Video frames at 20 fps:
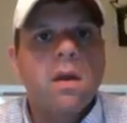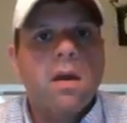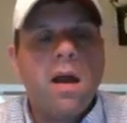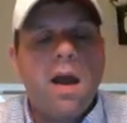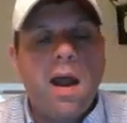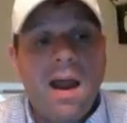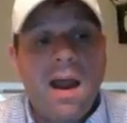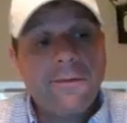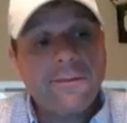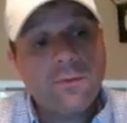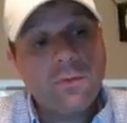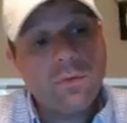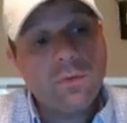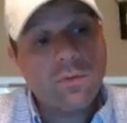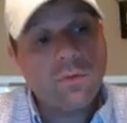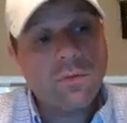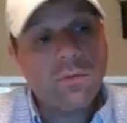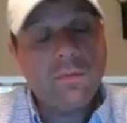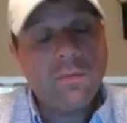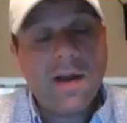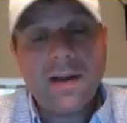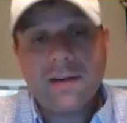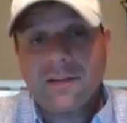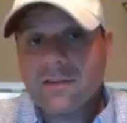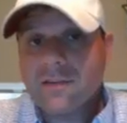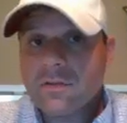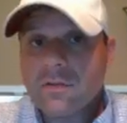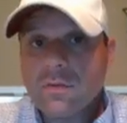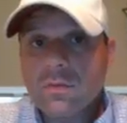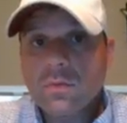After back to
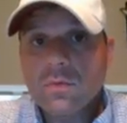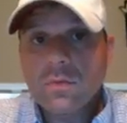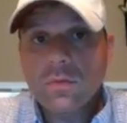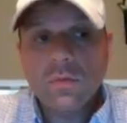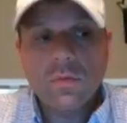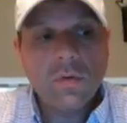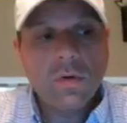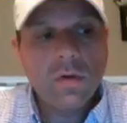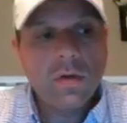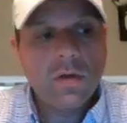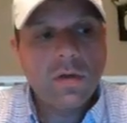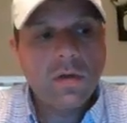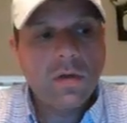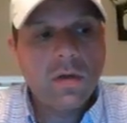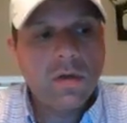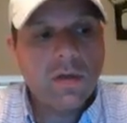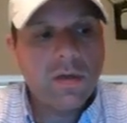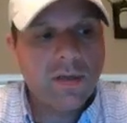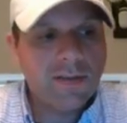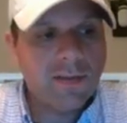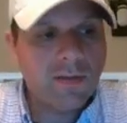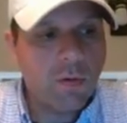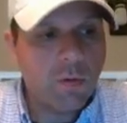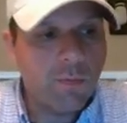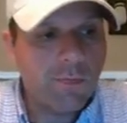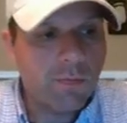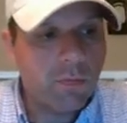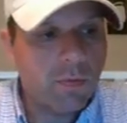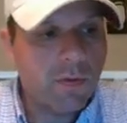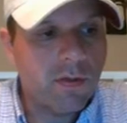school is
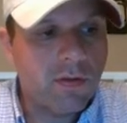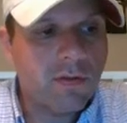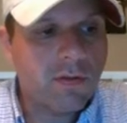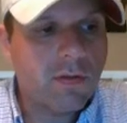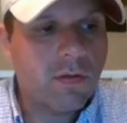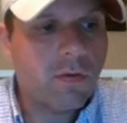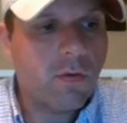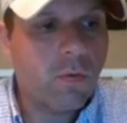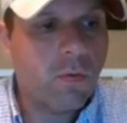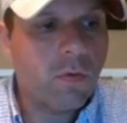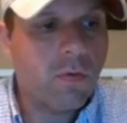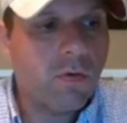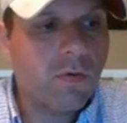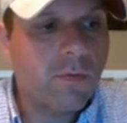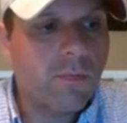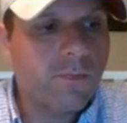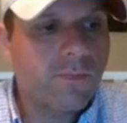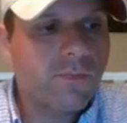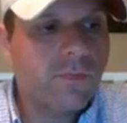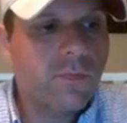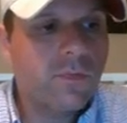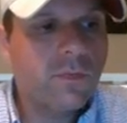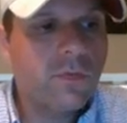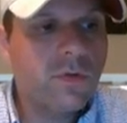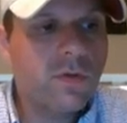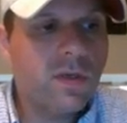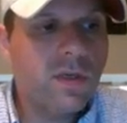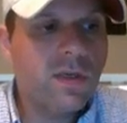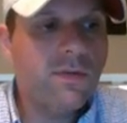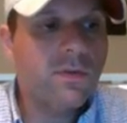over with, or
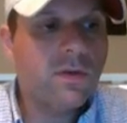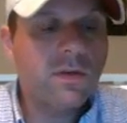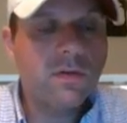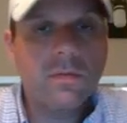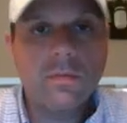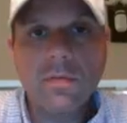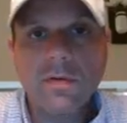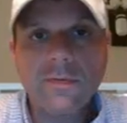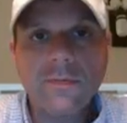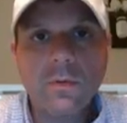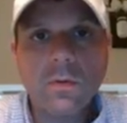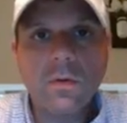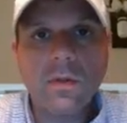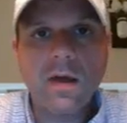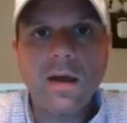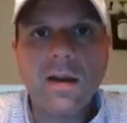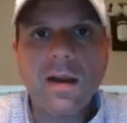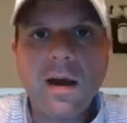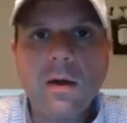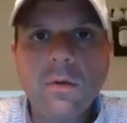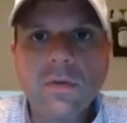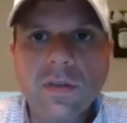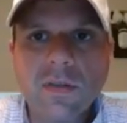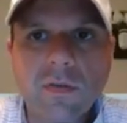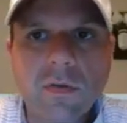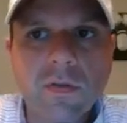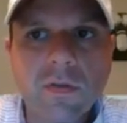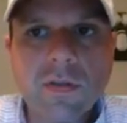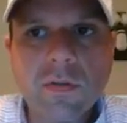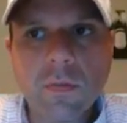even before that, I would
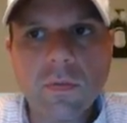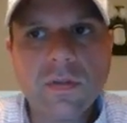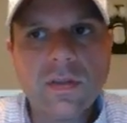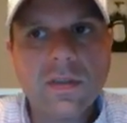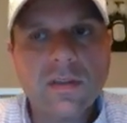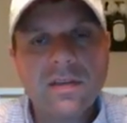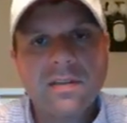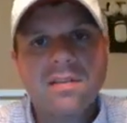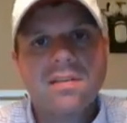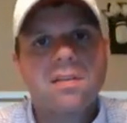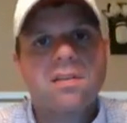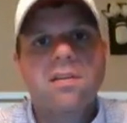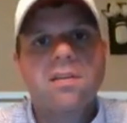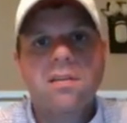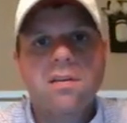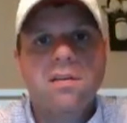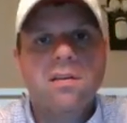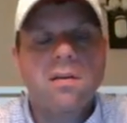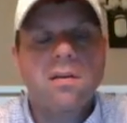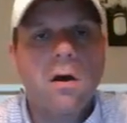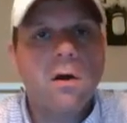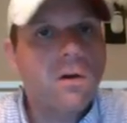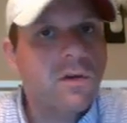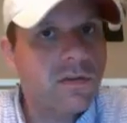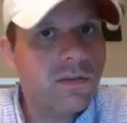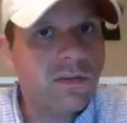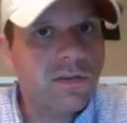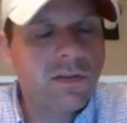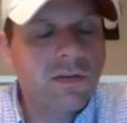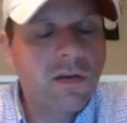start sourcing these in
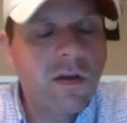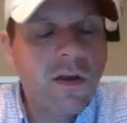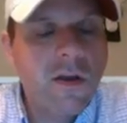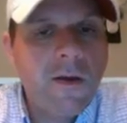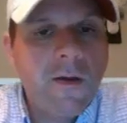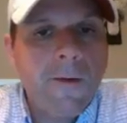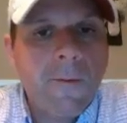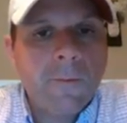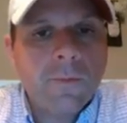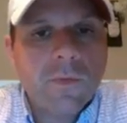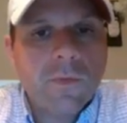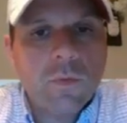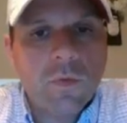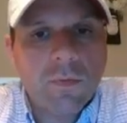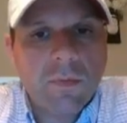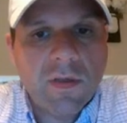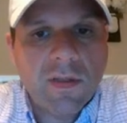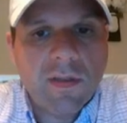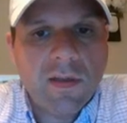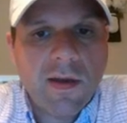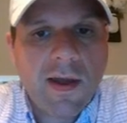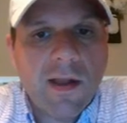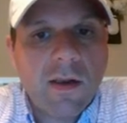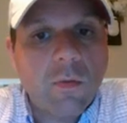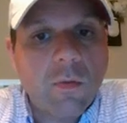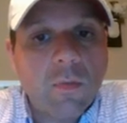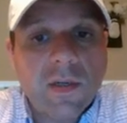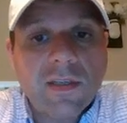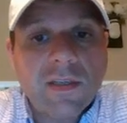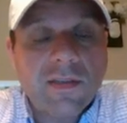August, would be the
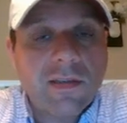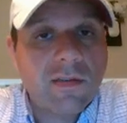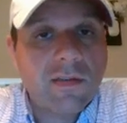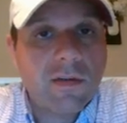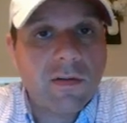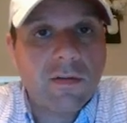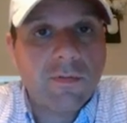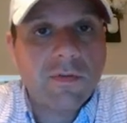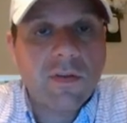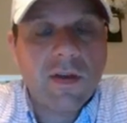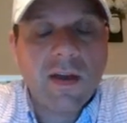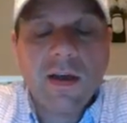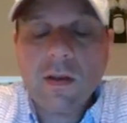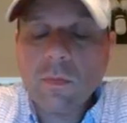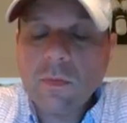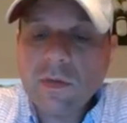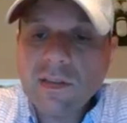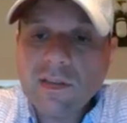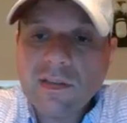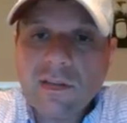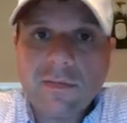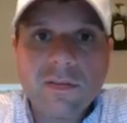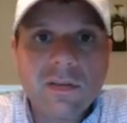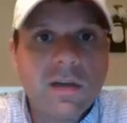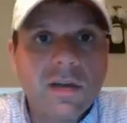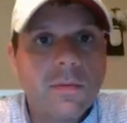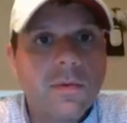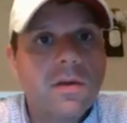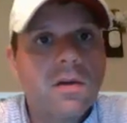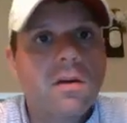Halloween stuff. The Halloween stuff's
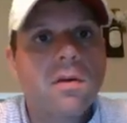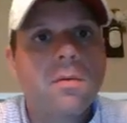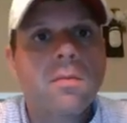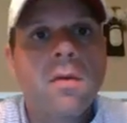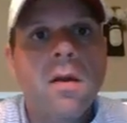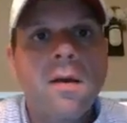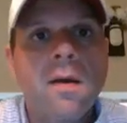coming up.